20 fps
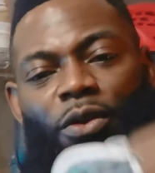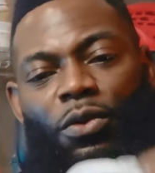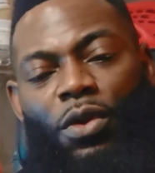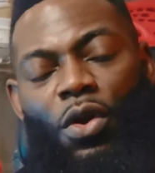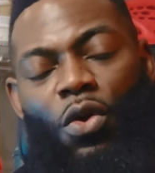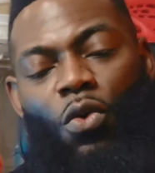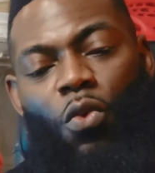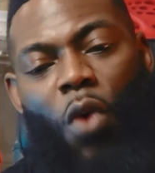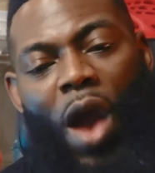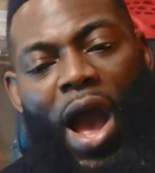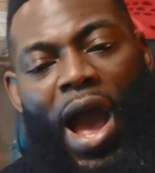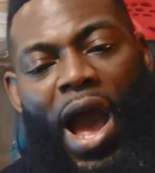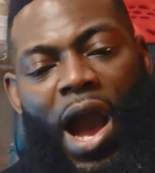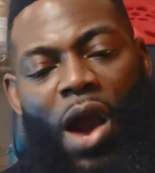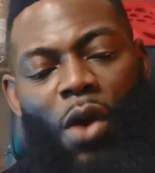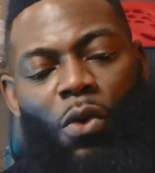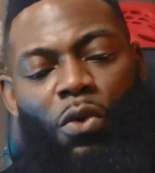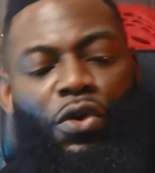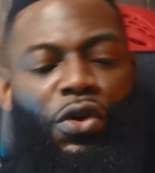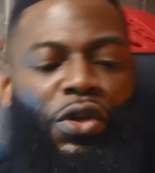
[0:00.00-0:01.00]
don't know
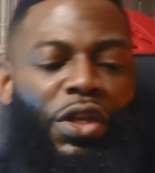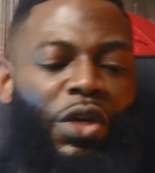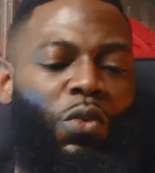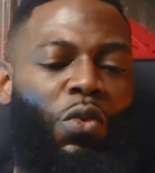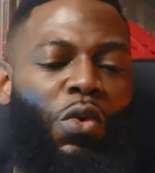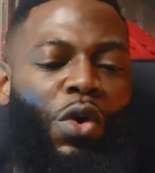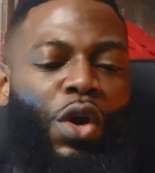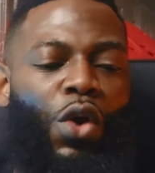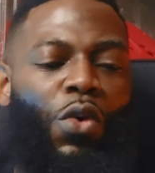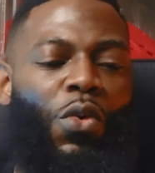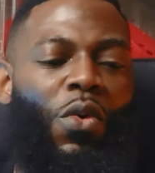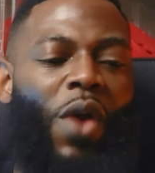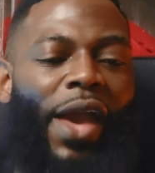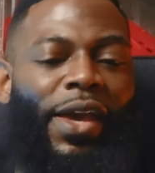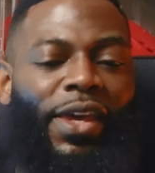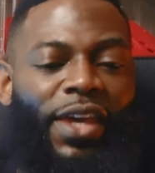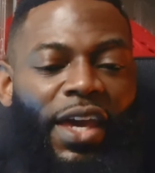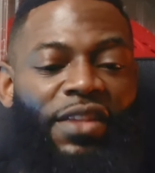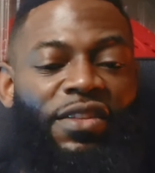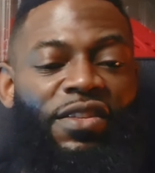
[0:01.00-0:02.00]
how good it will go
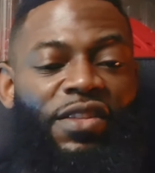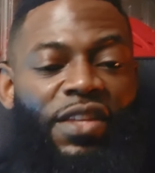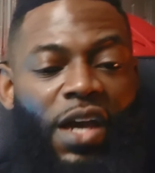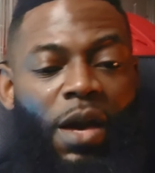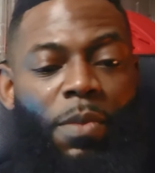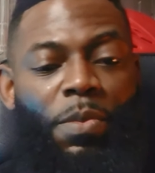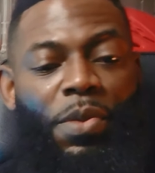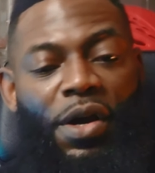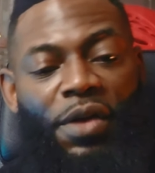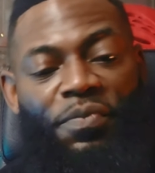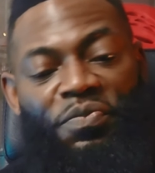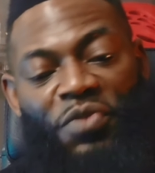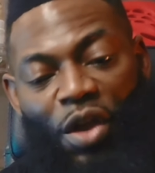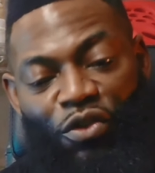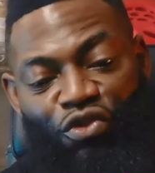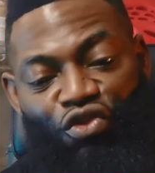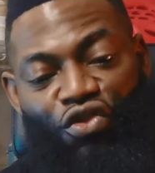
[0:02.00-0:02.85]
against the upper. I'll